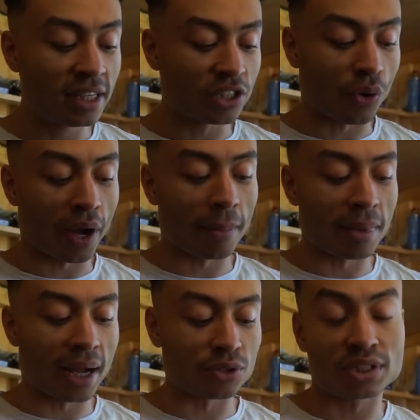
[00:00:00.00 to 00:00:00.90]
so I am
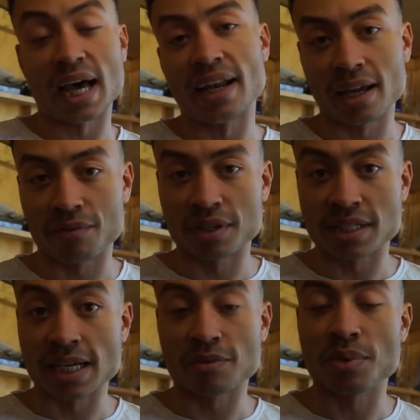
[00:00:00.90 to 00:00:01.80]
now sanding for the
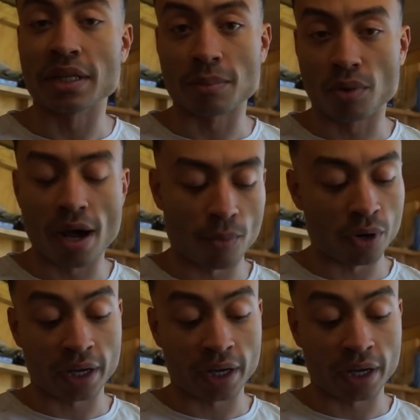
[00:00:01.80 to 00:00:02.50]
sake of putting the primer on.